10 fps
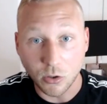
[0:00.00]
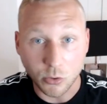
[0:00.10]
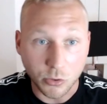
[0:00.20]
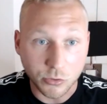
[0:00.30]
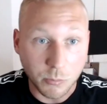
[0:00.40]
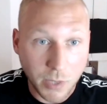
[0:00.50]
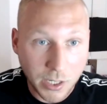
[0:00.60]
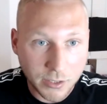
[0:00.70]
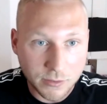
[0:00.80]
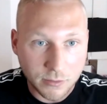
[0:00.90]
also
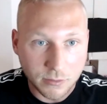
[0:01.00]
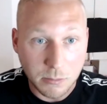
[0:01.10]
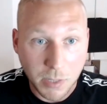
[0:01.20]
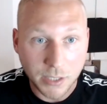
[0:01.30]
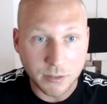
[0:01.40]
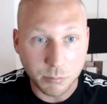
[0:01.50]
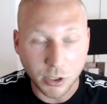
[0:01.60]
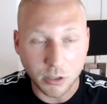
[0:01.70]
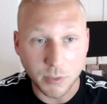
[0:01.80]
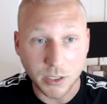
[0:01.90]
market demand and
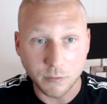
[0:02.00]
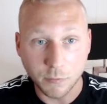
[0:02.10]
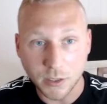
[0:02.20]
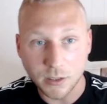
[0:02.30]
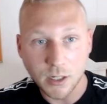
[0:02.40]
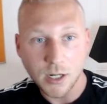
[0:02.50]
product market fit.